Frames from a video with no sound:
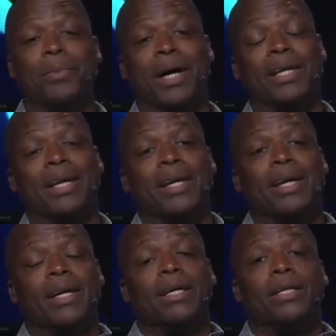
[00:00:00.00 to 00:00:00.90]
but
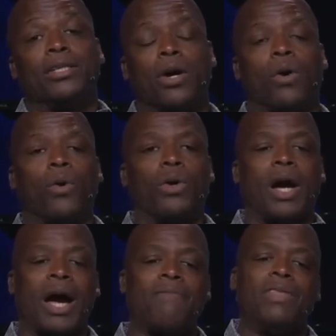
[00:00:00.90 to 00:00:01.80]

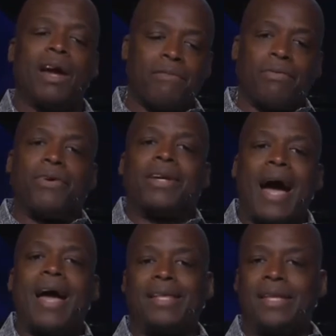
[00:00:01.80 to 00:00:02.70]
so I've never
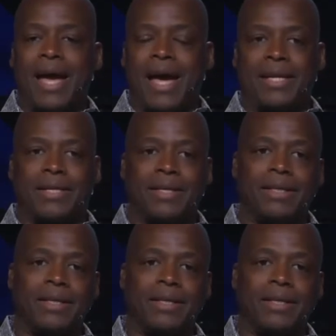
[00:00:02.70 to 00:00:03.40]
forgotten that.